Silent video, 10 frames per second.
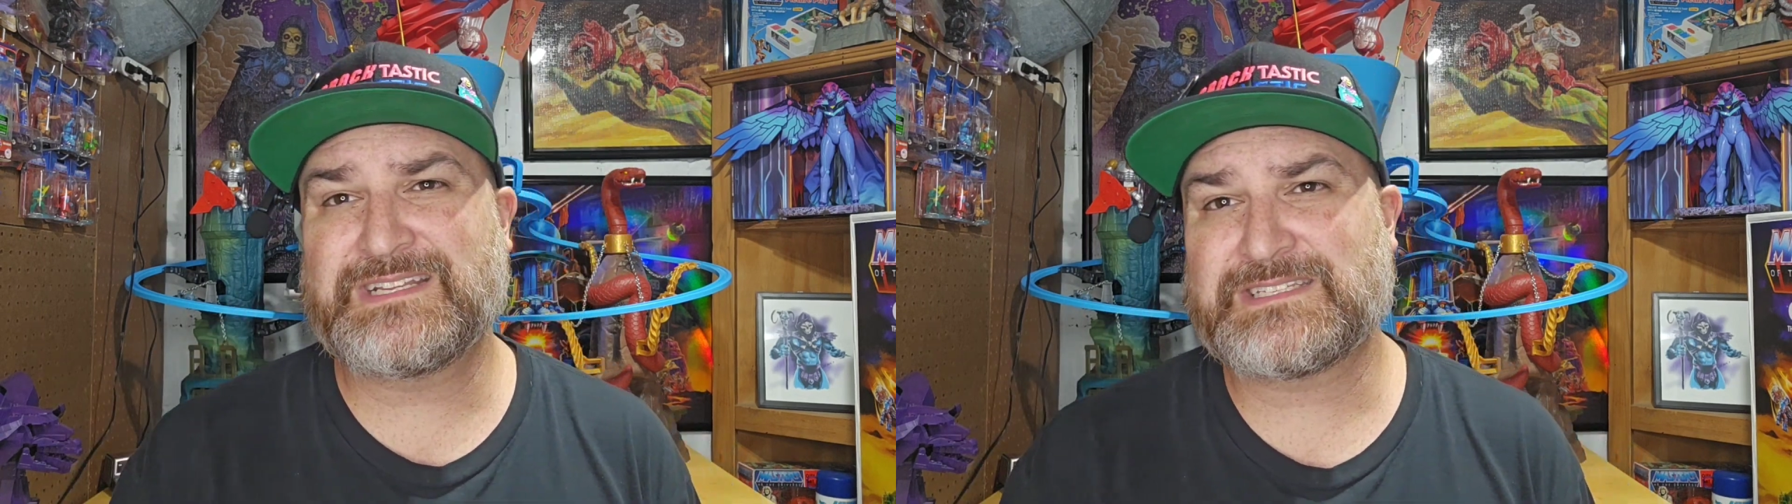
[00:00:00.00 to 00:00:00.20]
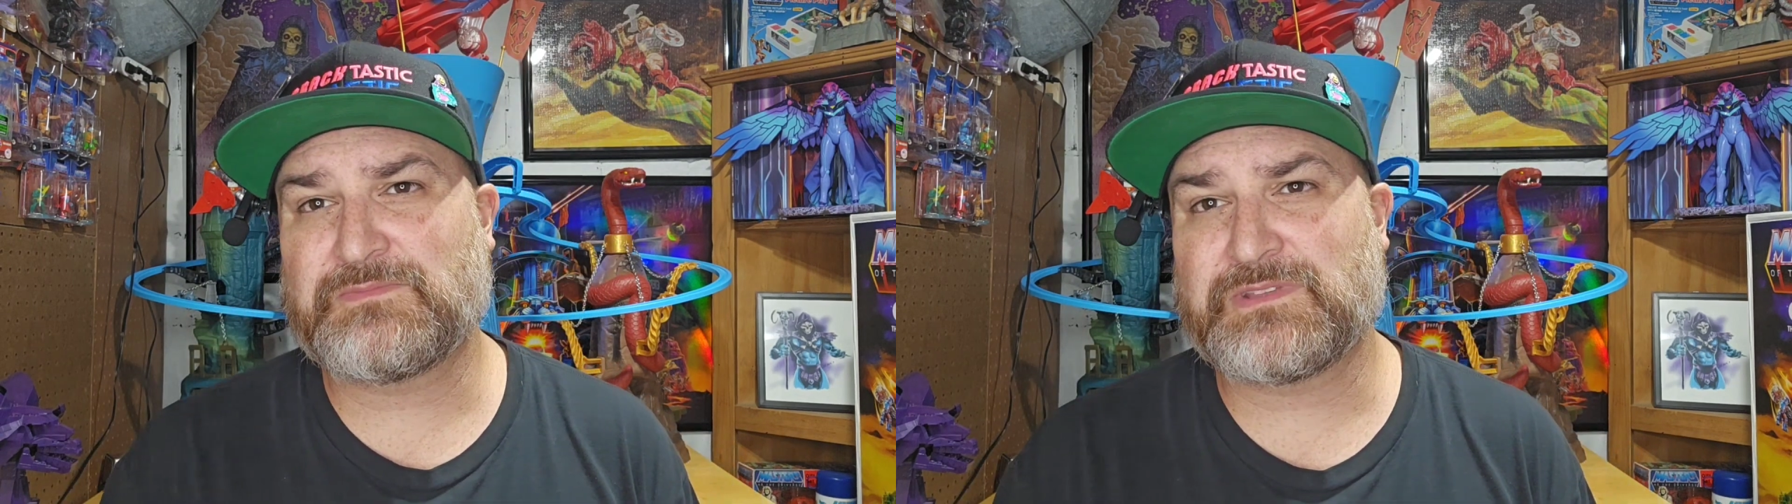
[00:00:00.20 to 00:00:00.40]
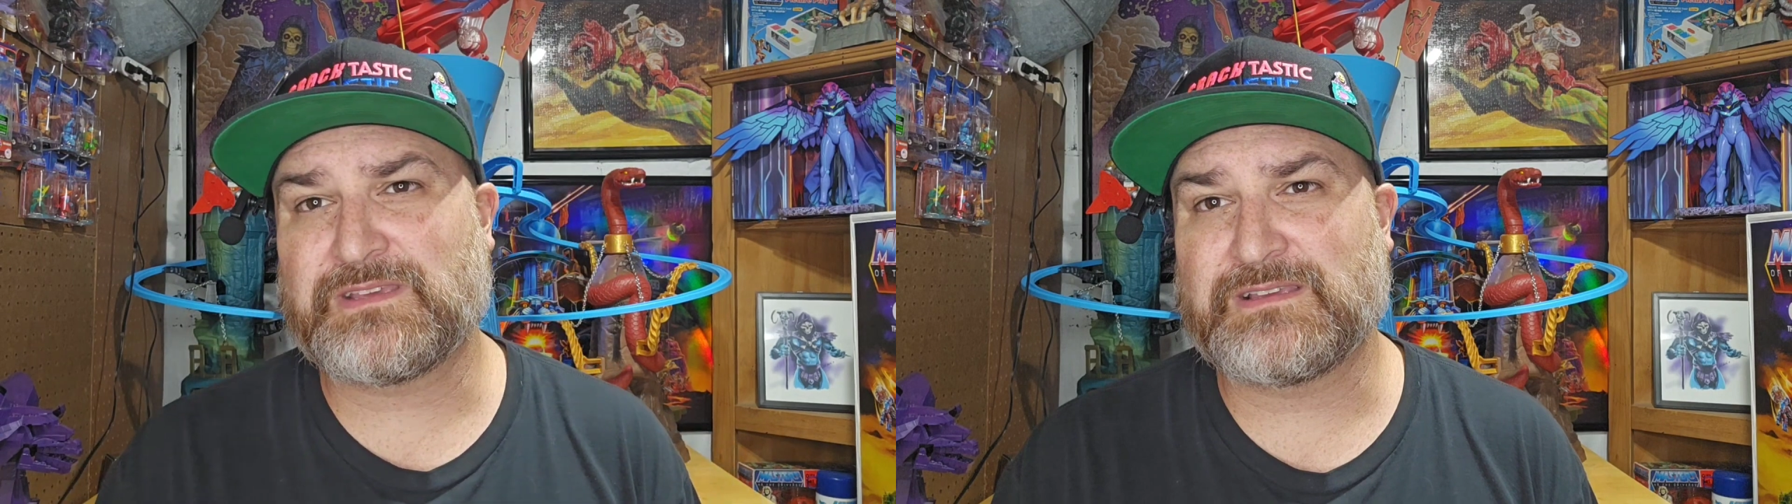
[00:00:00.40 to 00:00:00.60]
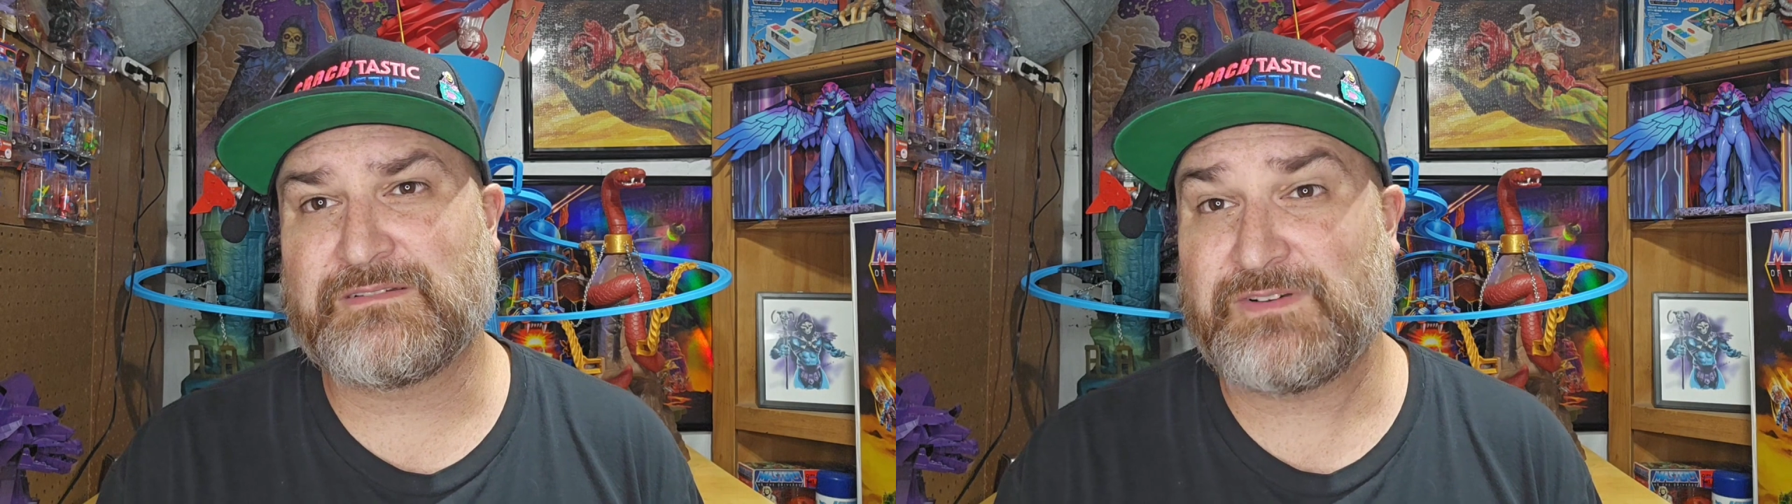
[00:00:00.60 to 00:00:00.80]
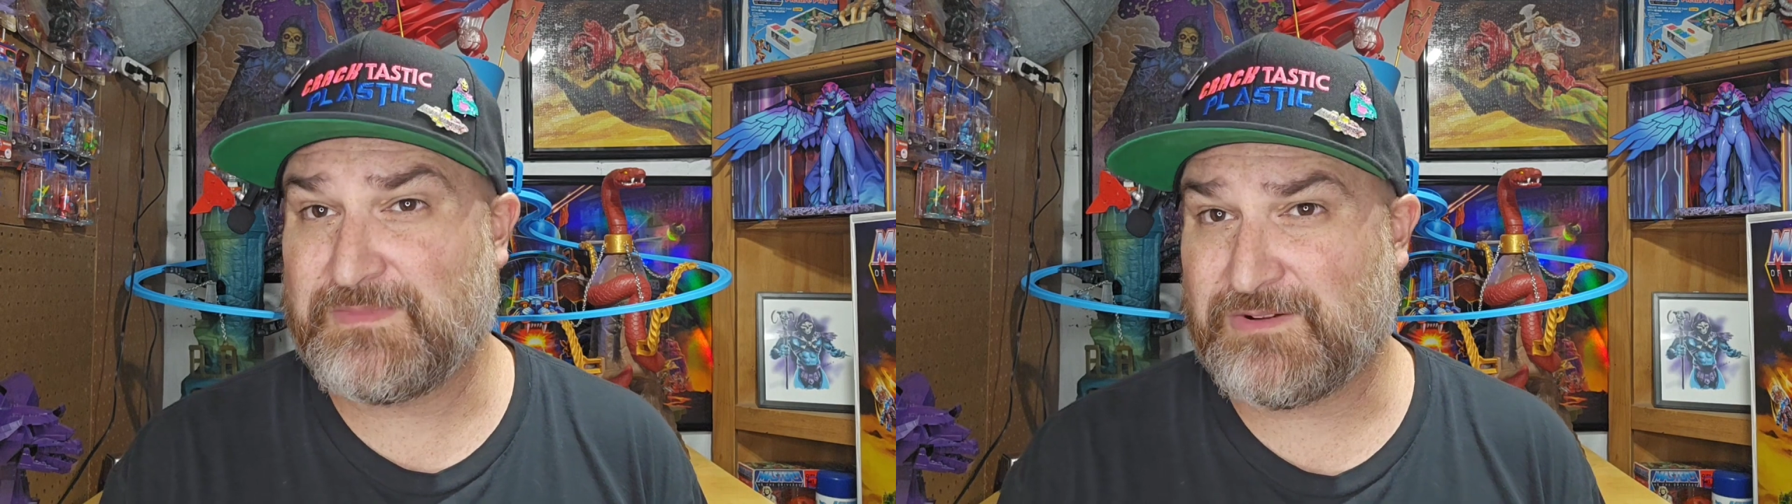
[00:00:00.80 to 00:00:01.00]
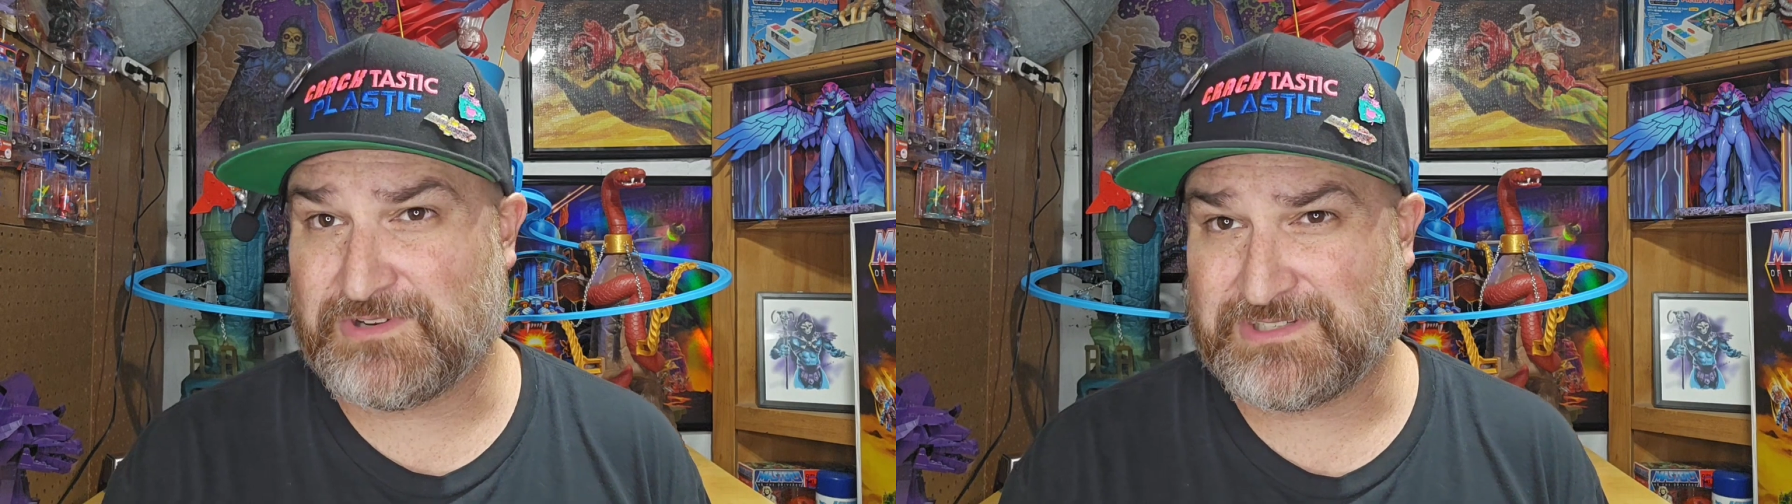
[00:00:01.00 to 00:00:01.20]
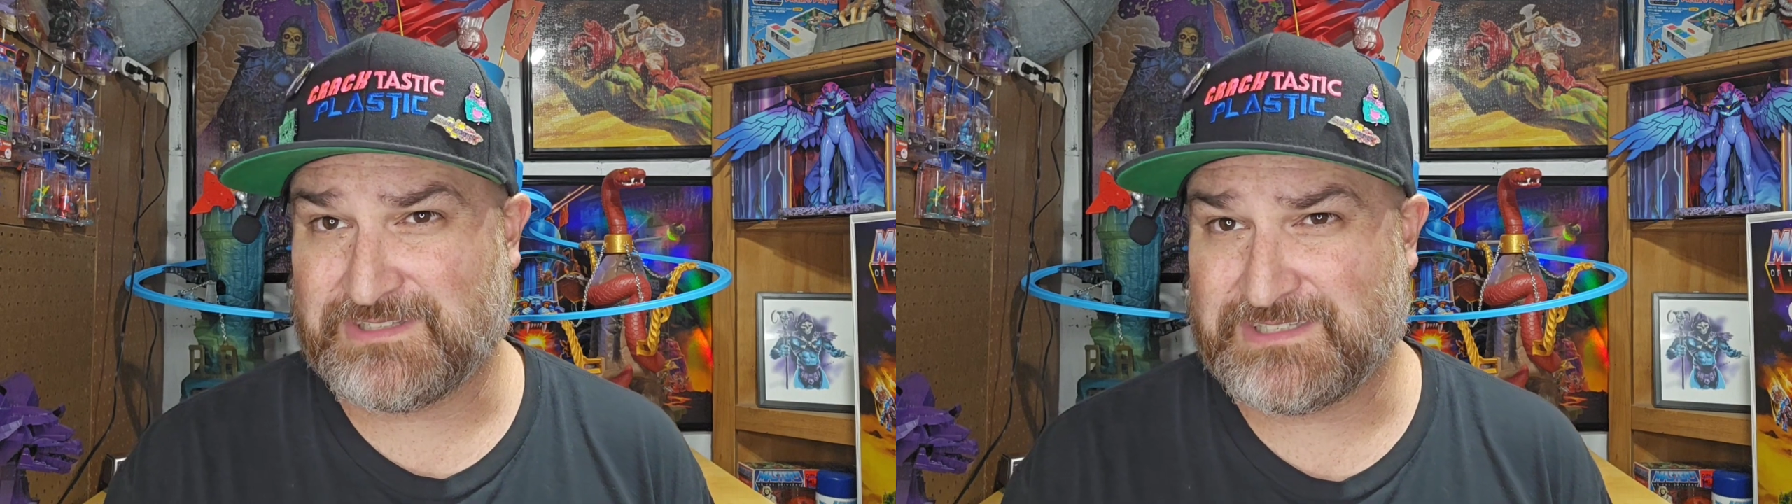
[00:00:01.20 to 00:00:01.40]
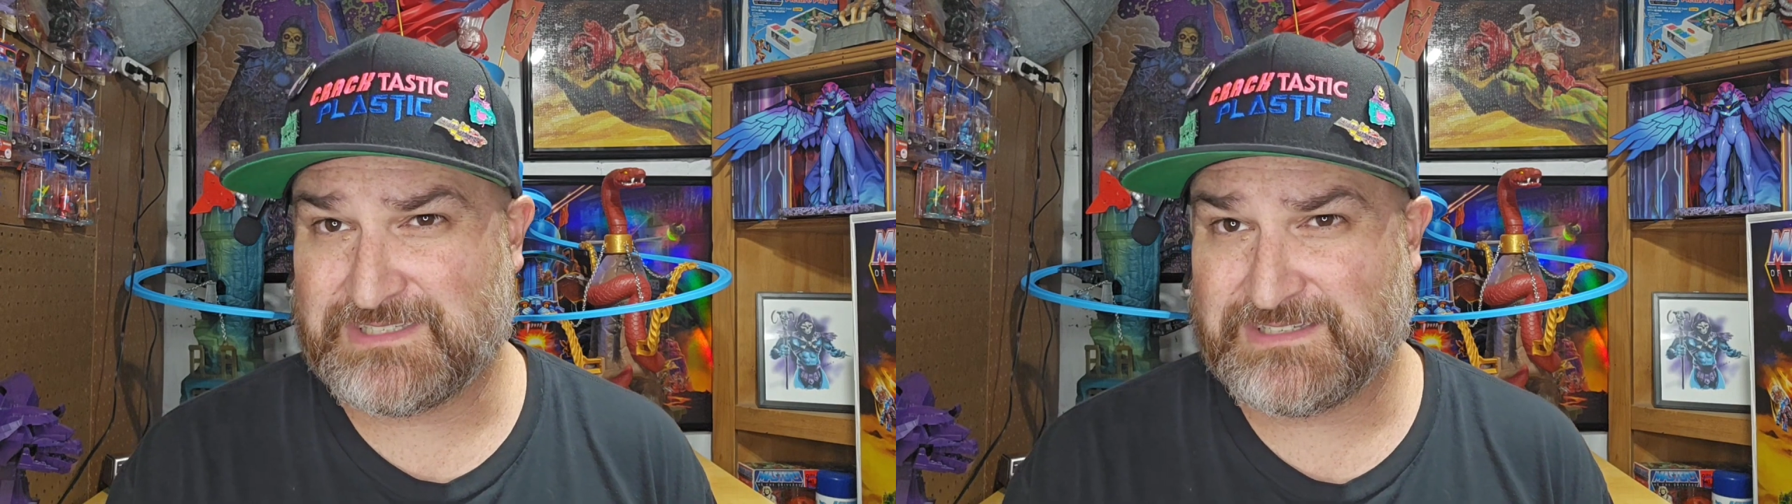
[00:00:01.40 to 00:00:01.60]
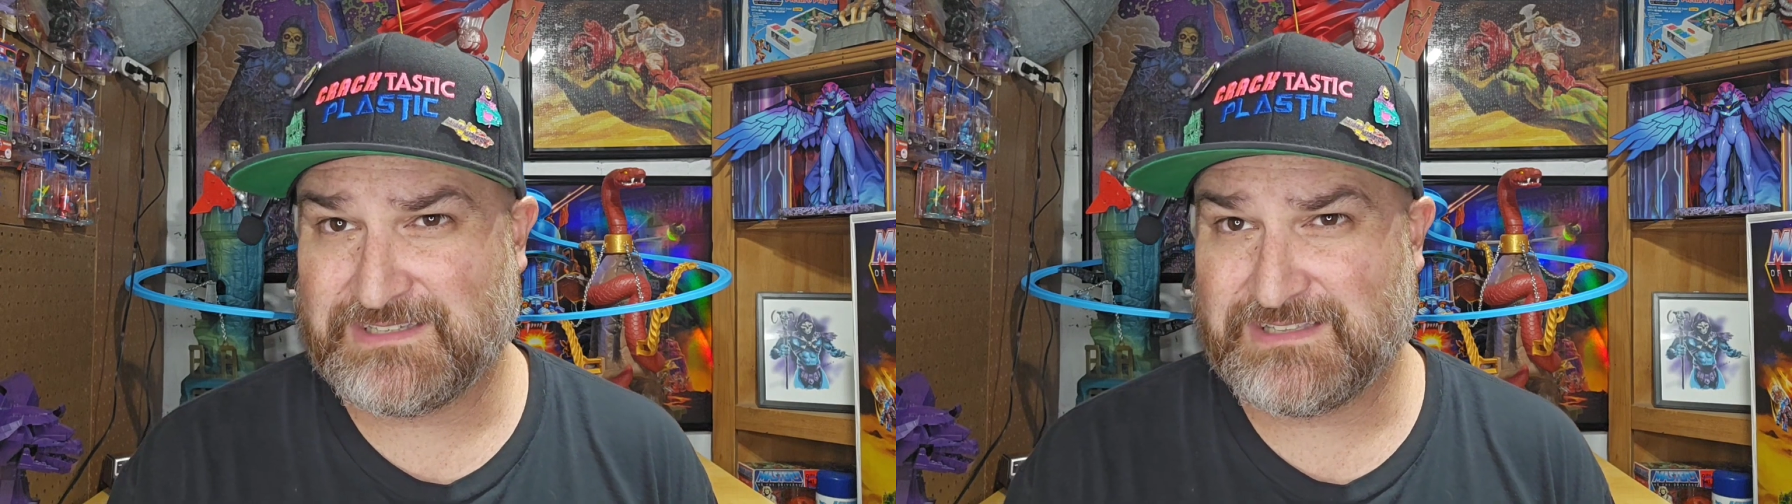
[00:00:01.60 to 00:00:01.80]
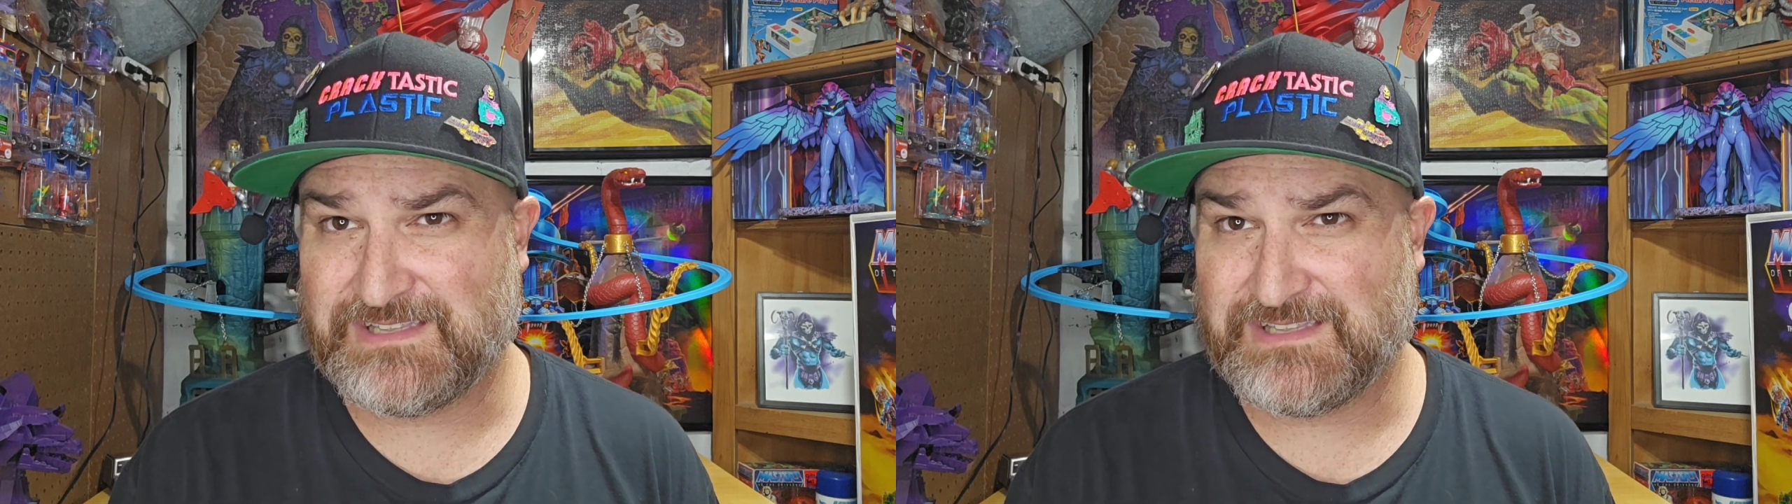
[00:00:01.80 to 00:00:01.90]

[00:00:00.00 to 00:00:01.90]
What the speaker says: us something from that wish list,